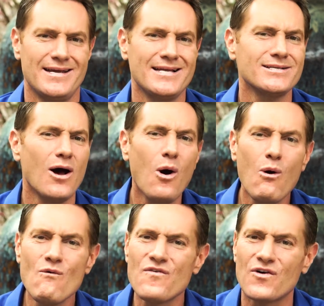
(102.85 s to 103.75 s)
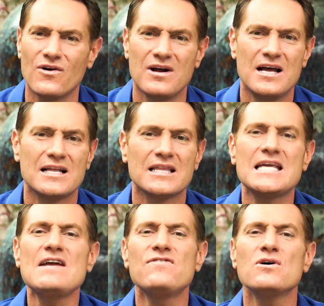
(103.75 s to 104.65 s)
It's over.
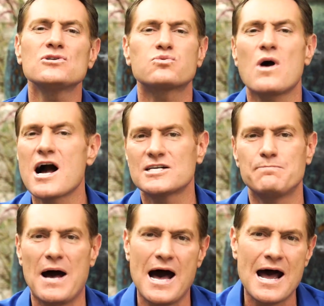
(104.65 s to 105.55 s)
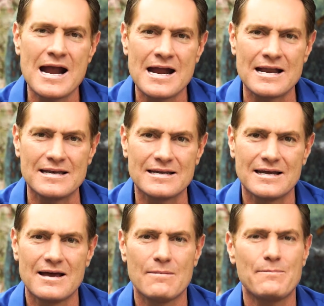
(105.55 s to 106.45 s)
Leave those rocks behind,
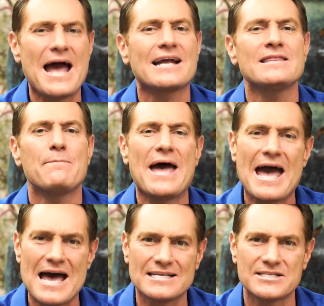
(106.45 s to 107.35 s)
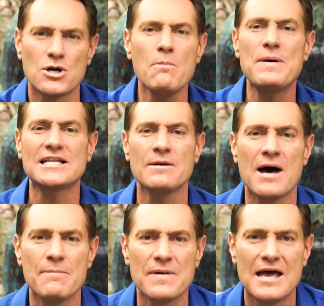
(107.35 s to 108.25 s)
back in the past. Don't pick them
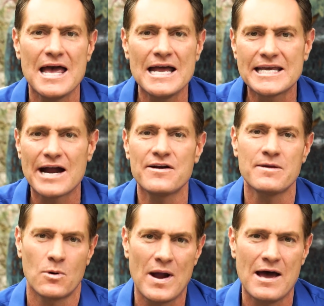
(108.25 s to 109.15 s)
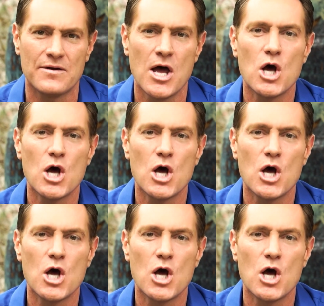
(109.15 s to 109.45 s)
up and carry them around.